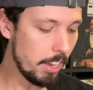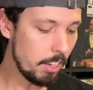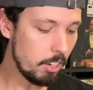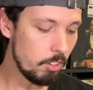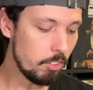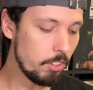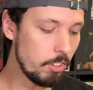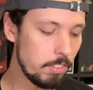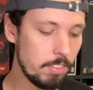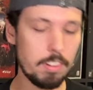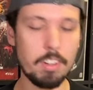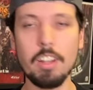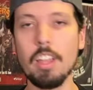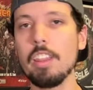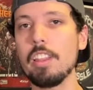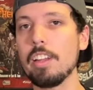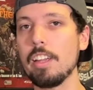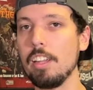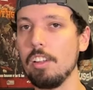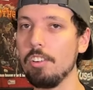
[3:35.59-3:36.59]
and you choose
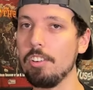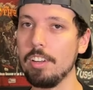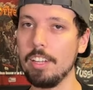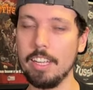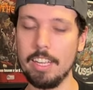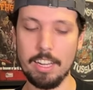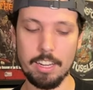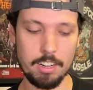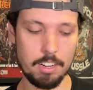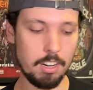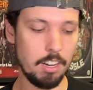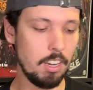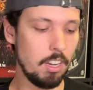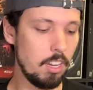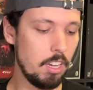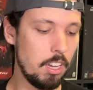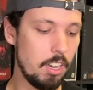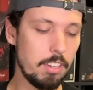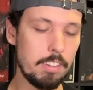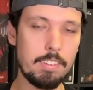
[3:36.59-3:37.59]
another hero to gain
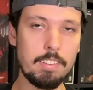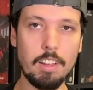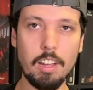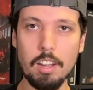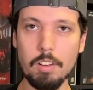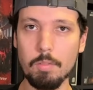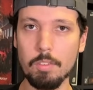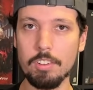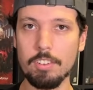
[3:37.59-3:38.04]
a Sun,